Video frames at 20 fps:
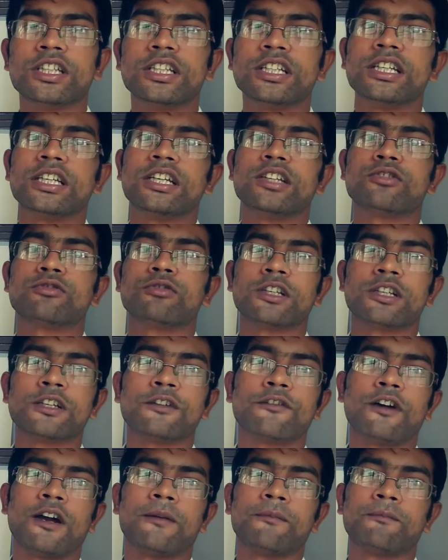need
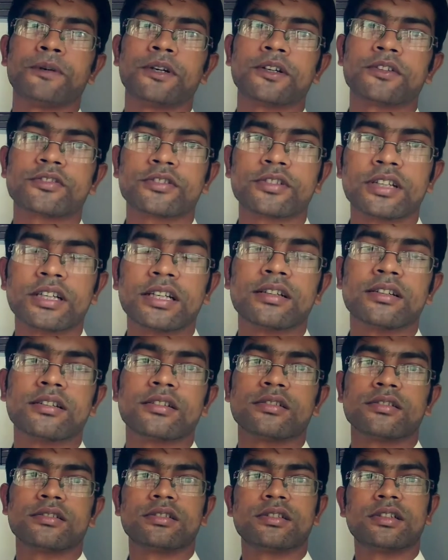
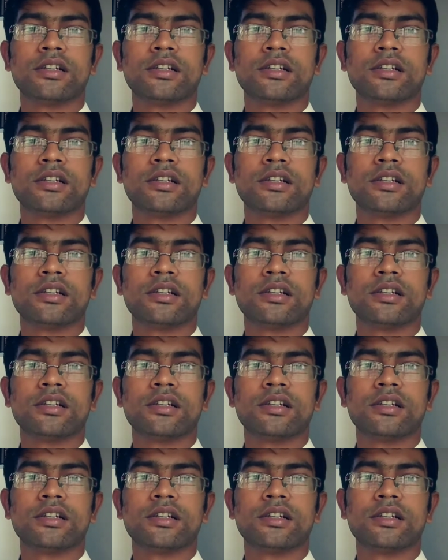25%